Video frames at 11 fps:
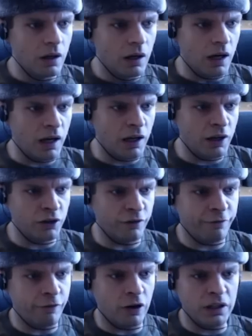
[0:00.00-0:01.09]
The
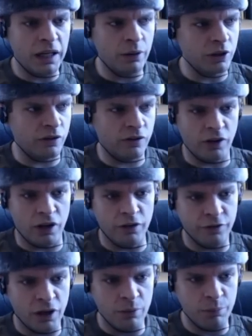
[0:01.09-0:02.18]
Fallout
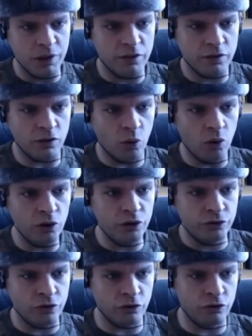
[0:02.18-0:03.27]
itself can be
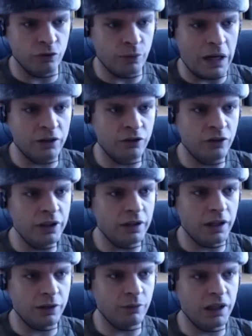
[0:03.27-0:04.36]
sold just directly.
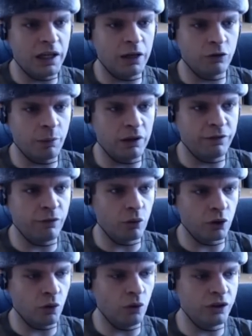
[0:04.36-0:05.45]
Like right now it's about 4
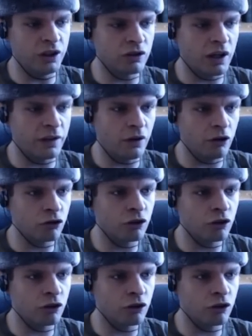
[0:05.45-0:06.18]
gold each on the auction